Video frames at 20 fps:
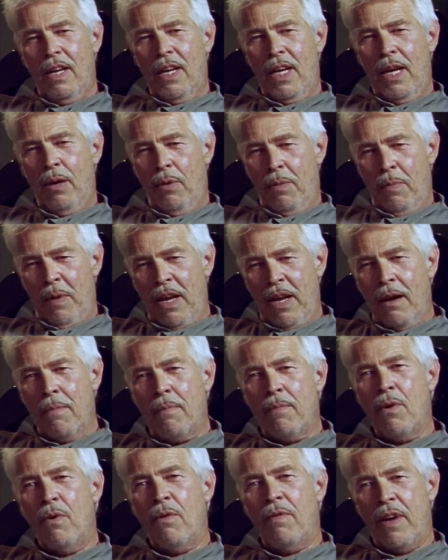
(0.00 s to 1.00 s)
He would make a
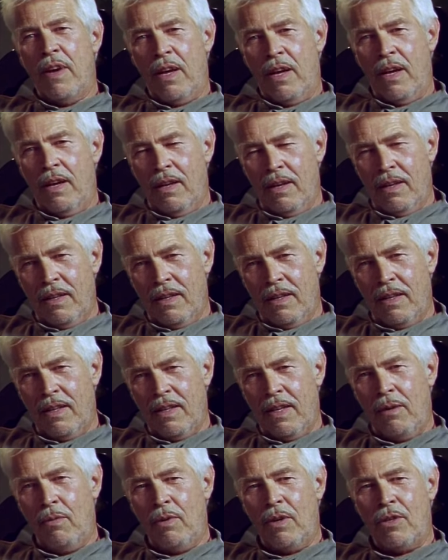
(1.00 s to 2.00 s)
movie.
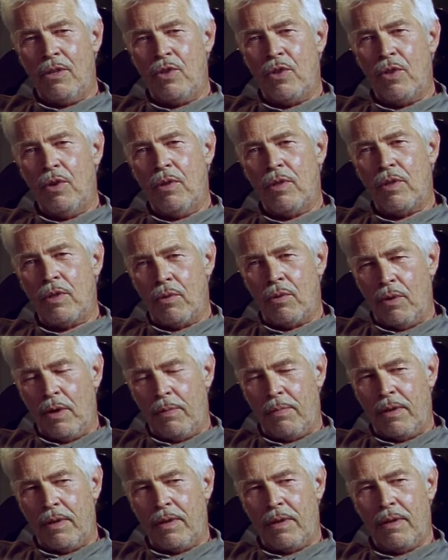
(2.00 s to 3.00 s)
He wouldn't shoot a
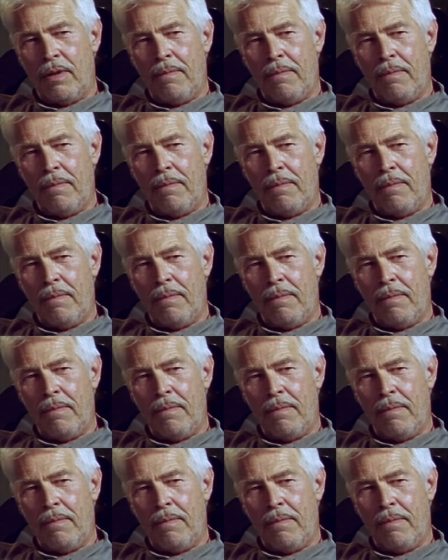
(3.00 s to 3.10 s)
script.